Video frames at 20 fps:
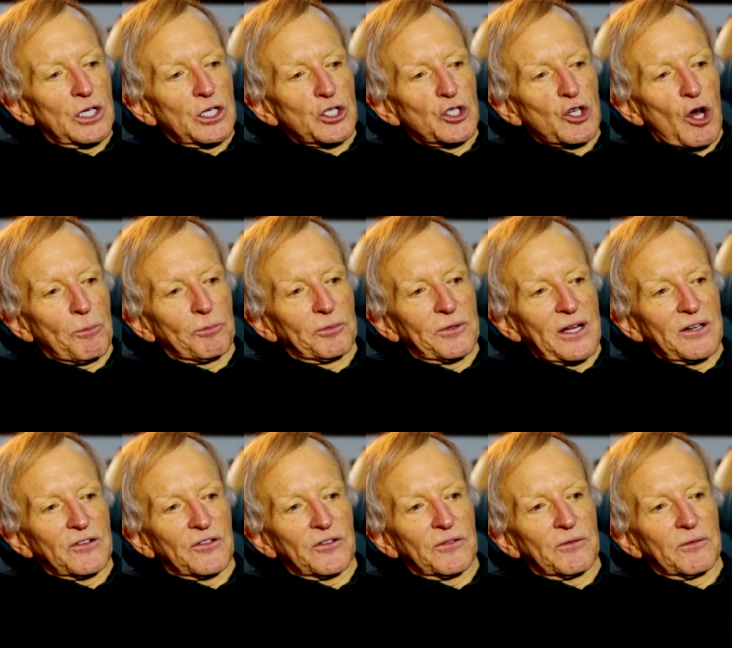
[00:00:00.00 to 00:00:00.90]
yeah. top
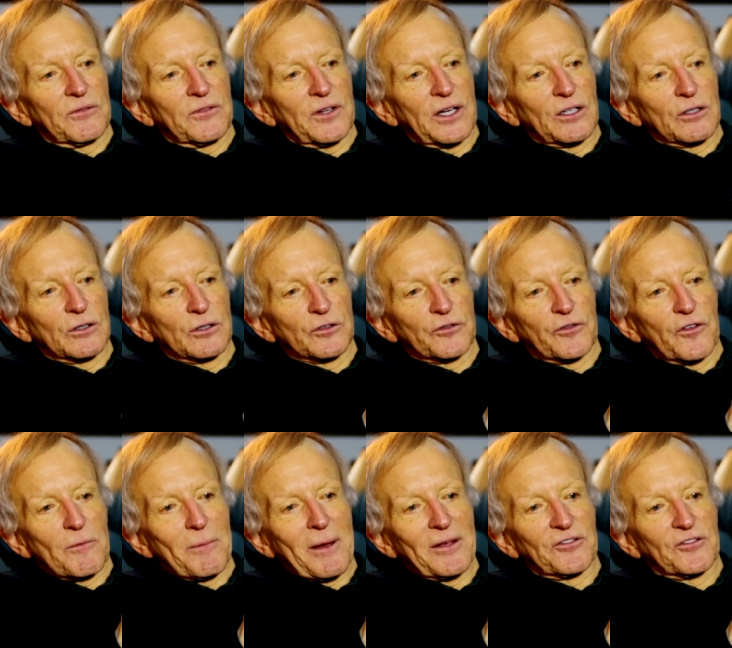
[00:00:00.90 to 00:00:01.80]
10 singles
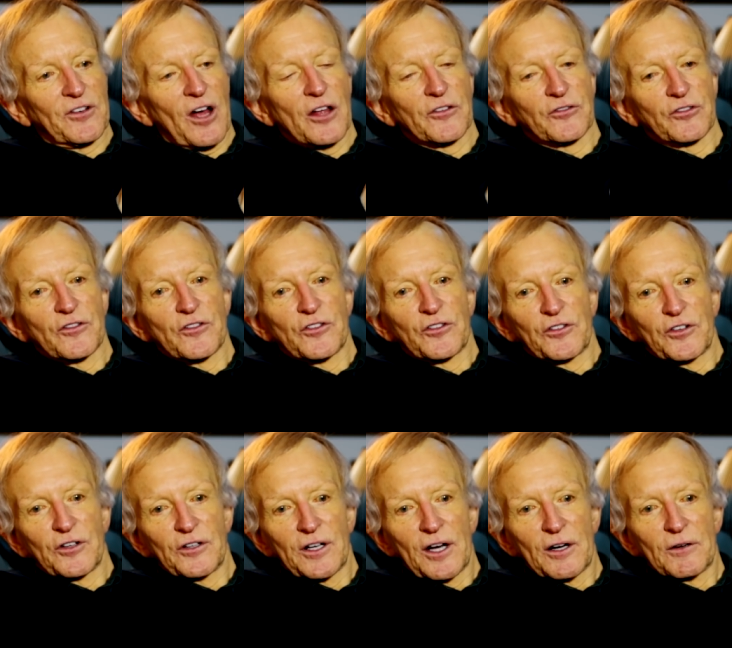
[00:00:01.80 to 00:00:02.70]
for the best dancer in the
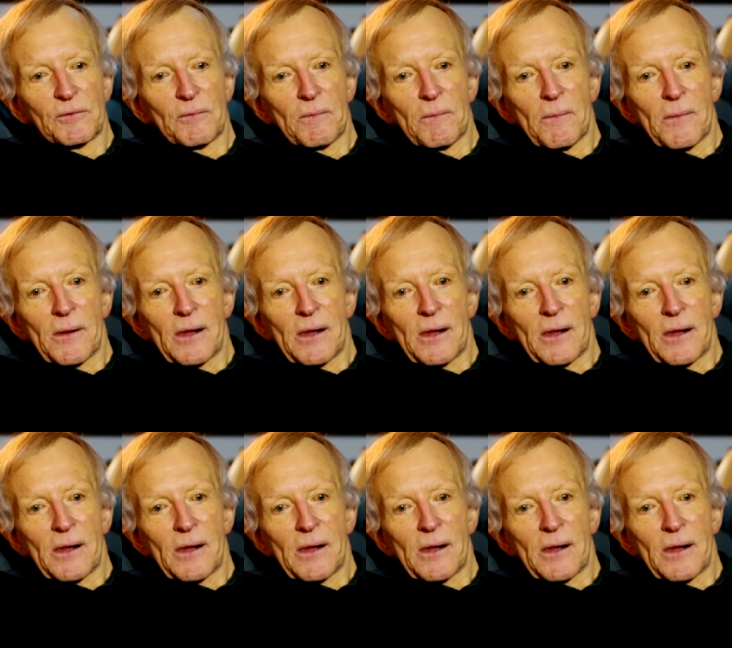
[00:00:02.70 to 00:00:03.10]
studio.